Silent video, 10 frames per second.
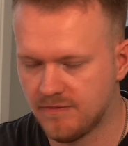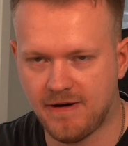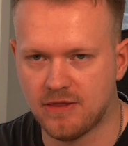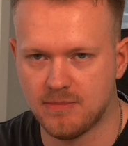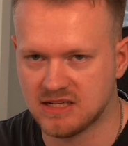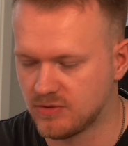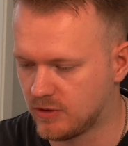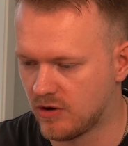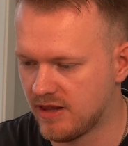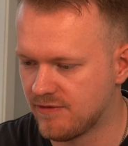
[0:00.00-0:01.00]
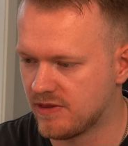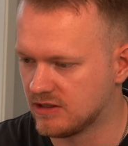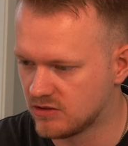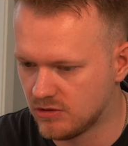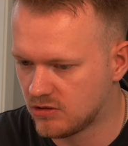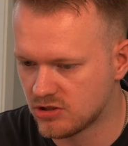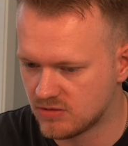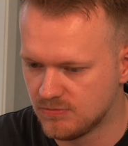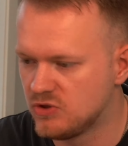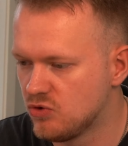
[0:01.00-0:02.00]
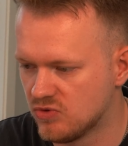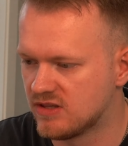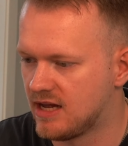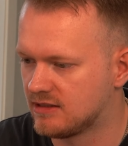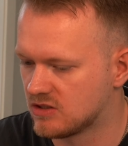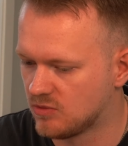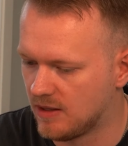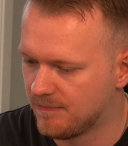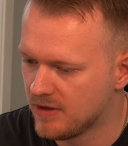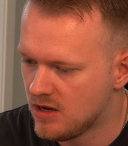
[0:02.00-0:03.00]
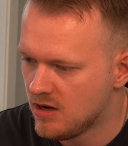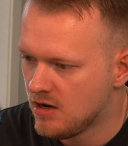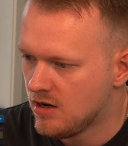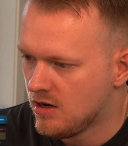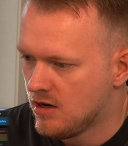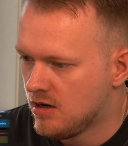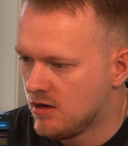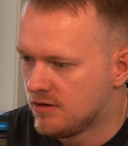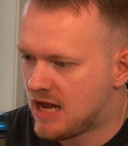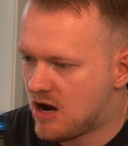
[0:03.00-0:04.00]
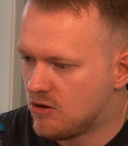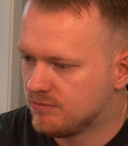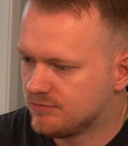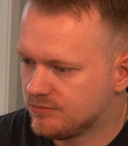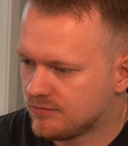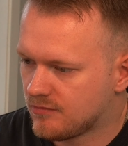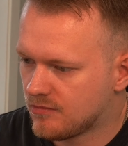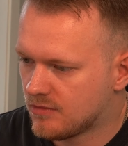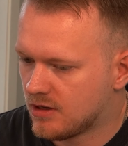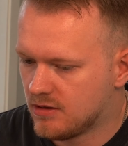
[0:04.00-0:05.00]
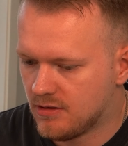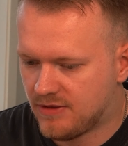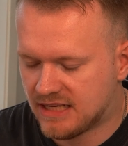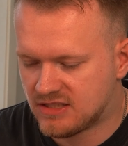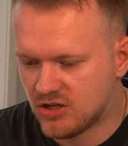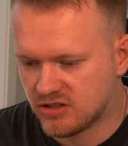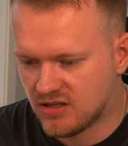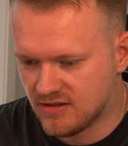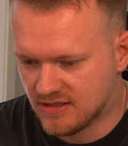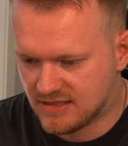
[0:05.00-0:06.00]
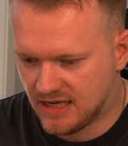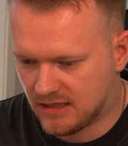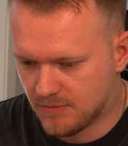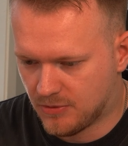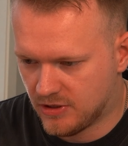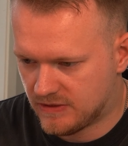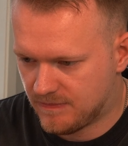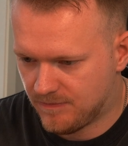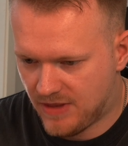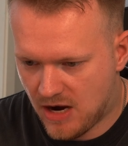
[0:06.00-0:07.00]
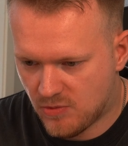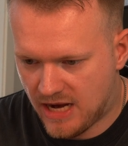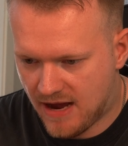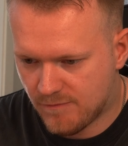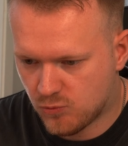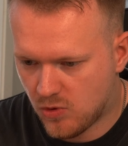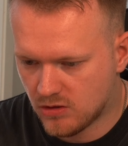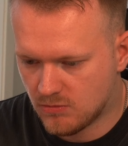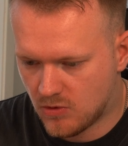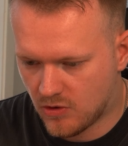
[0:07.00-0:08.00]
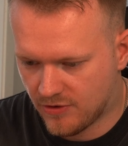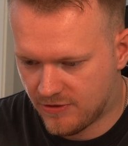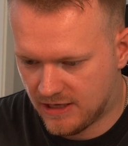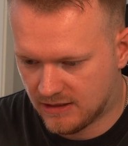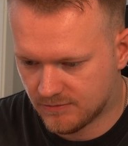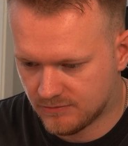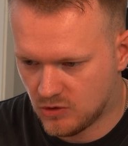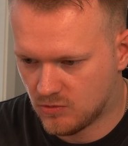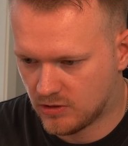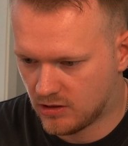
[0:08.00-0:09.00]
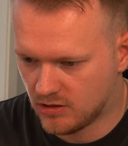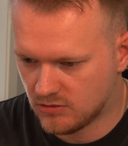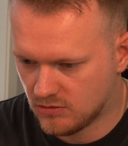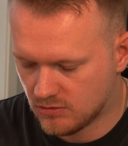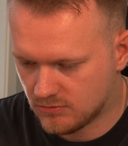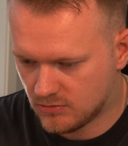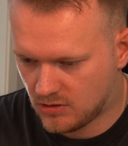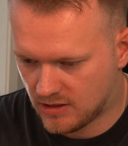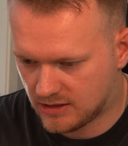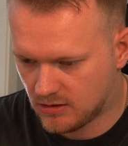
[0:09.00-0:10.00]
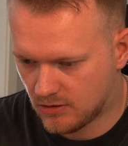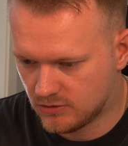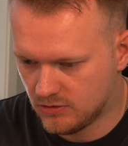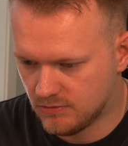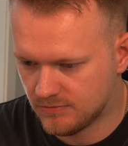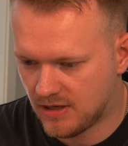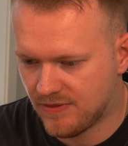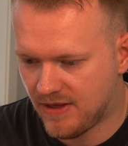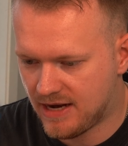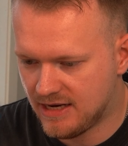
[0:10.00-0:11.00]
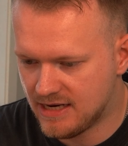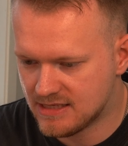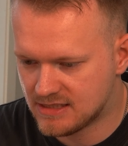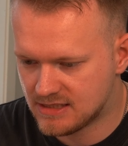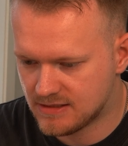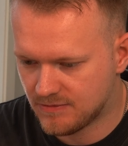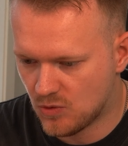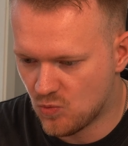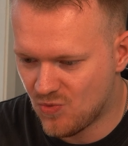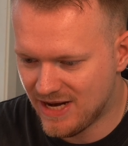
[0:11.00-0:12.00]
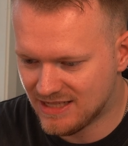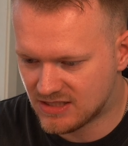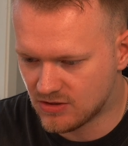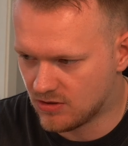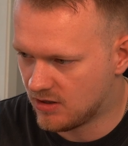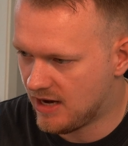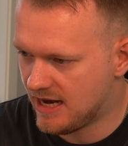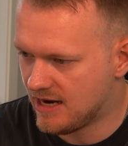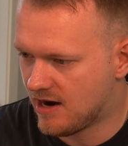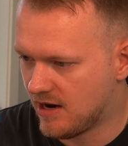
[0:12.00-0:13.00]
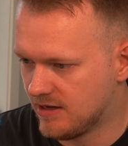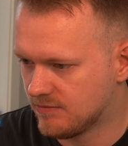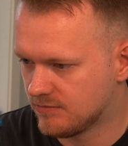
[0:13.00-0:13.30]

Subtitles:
Fathom has recorded everything, so you could just use that as well. Now, that's just the second point. Now we have one more thing we're gonna do, connect Claude to, and that is Windsor AI.